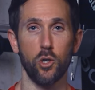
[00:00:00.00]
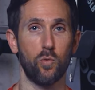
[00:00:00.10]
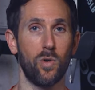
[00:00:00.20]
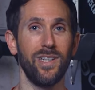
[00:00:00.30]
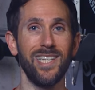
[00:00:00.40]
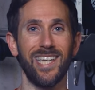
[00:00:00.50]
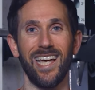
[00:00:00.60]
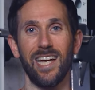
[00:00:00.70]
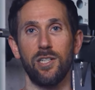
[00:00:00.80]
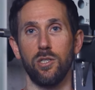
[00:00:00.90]
you really
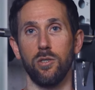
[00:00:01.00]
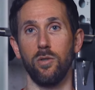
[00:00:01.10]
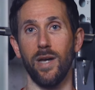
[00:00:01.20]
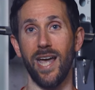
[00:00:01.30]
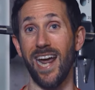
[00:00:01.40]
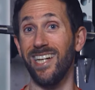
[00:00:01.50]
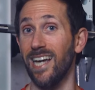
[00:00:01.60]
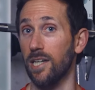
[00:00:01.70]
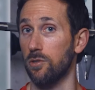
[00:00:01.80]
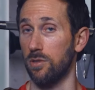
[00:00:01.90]
can't do
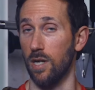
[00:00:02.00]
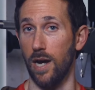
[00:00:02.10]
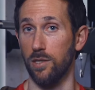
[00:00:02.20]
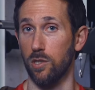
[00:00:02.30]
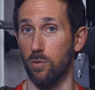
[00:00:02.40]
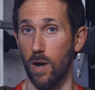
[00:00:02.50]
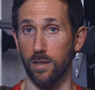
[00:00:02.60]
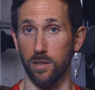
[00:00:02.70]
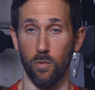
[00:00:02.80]
any exercise correctly,